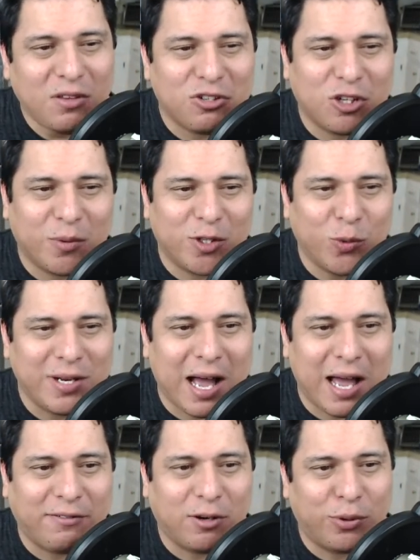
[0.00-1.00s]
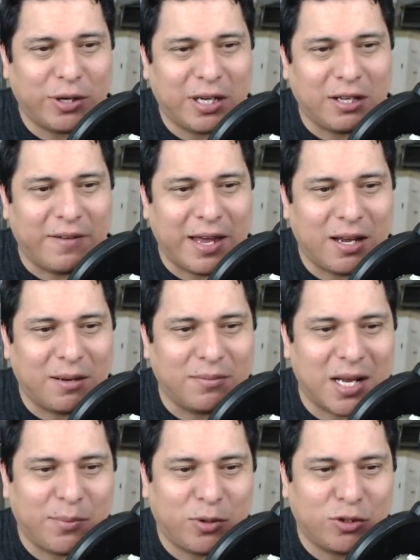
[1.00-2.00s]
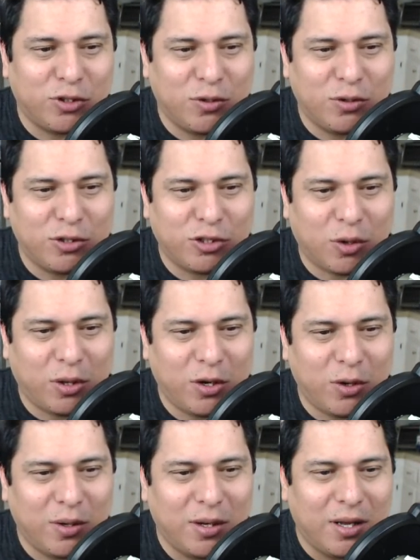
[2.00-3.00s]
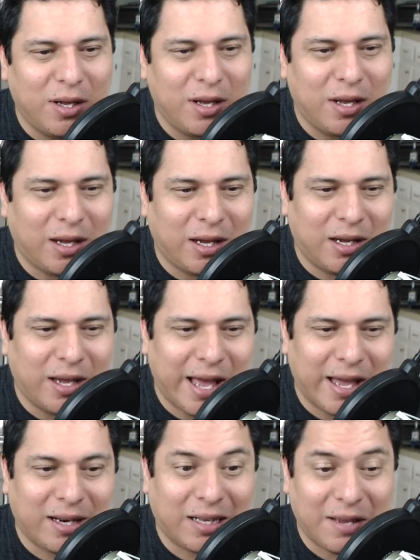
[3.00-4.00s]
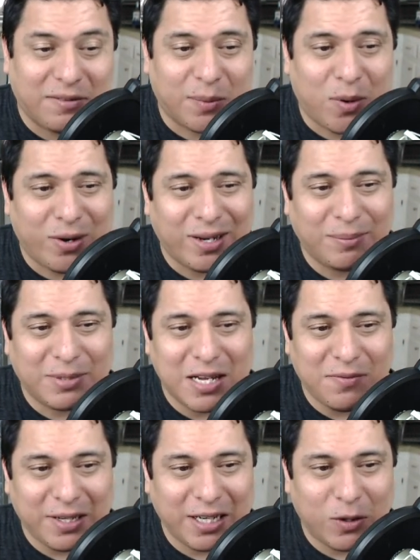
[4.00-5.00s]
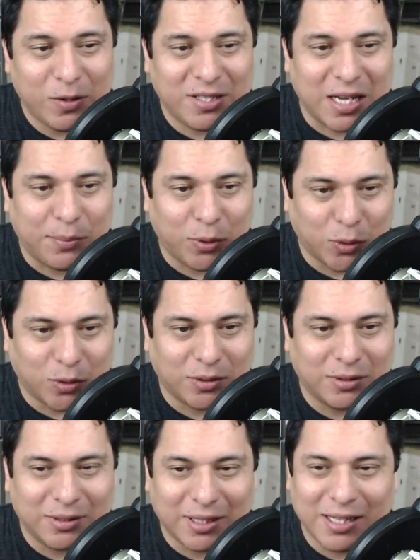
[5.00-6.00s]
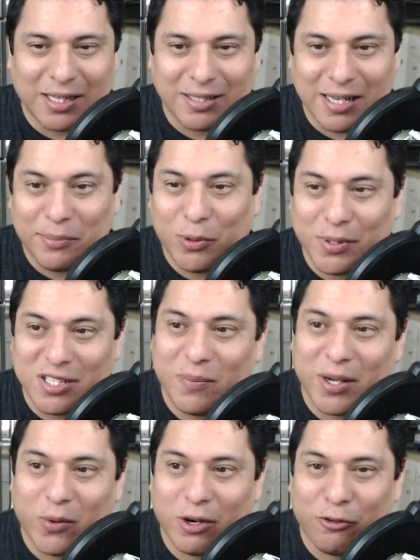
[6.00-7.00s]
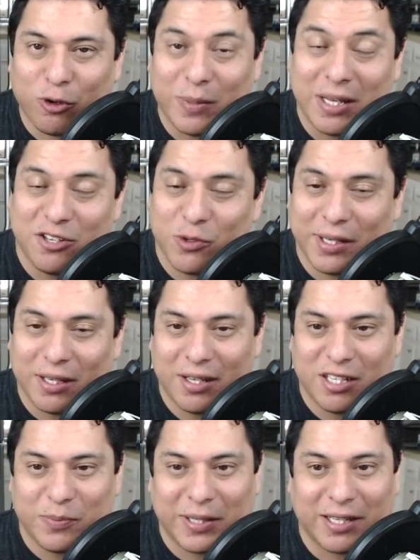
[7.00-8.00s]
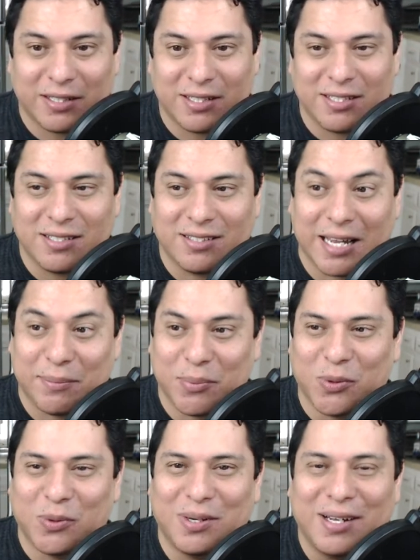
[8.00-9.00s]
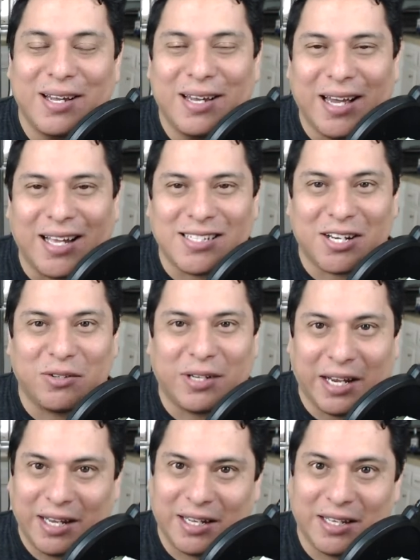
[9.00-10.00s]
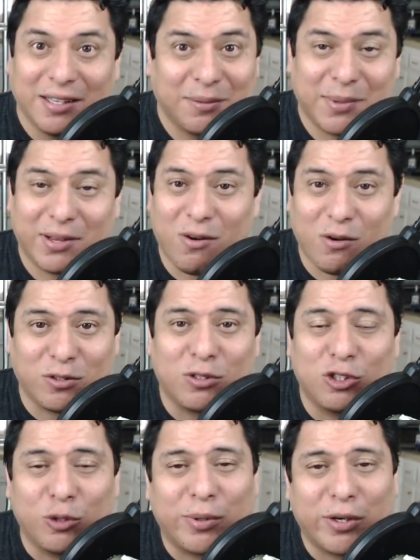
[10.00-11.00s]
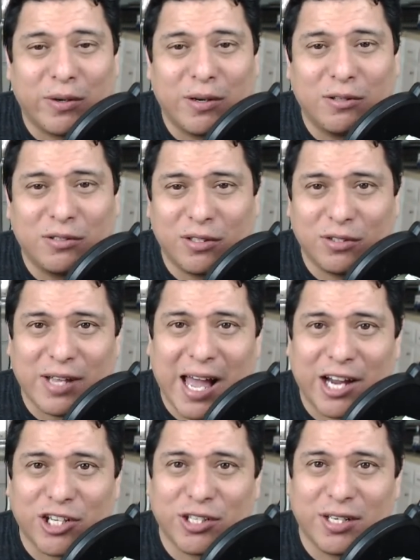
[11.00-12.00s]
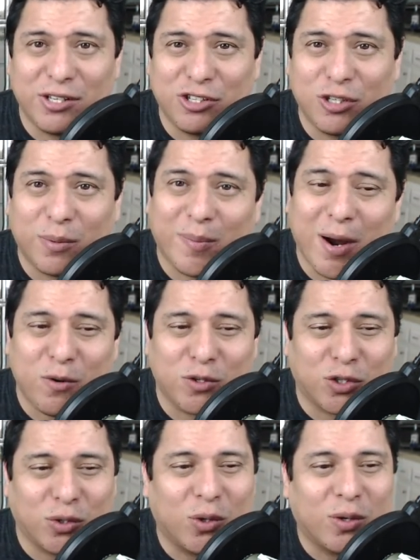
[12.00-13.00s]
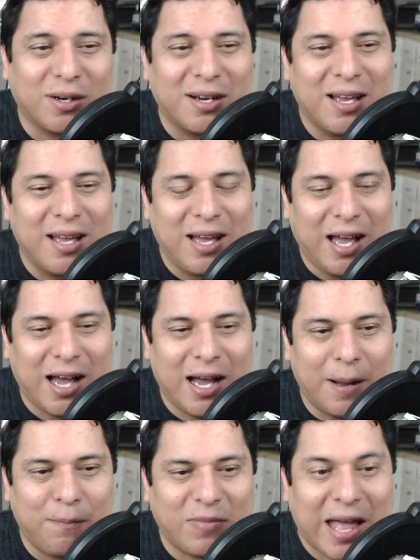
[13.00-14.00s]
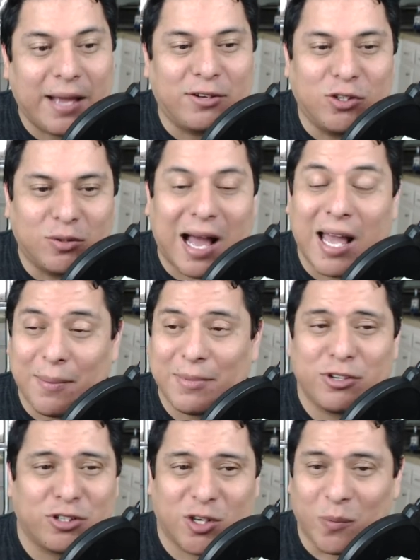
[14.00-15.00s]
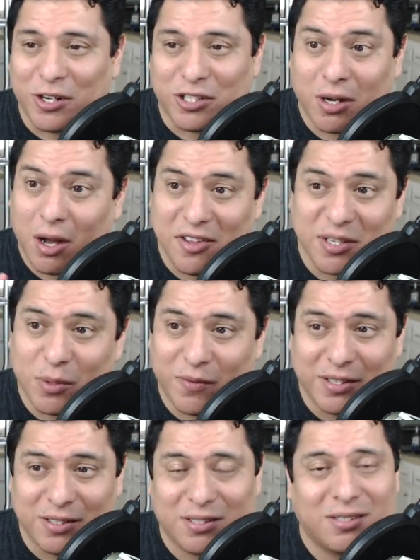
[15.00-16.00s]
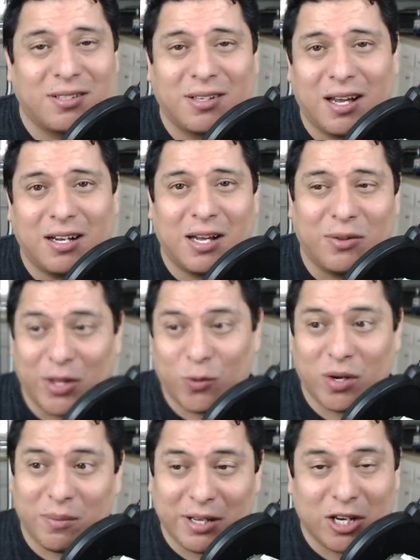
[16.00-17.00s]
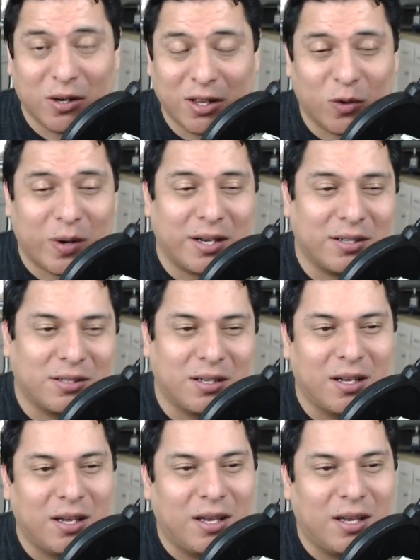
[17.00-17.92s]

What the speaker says: So between IFO Pretty, Venom, Deadpool 2, Solo, and Life of the Party, definitely go with Deadpool. Deadpool is the big winner for me this week, at least, because it's Deadpool. It's entertaining, but they're also superheroes, so there's action and superpowers galore. I am interested in watching all these movies. They wouldn't be here otherwise.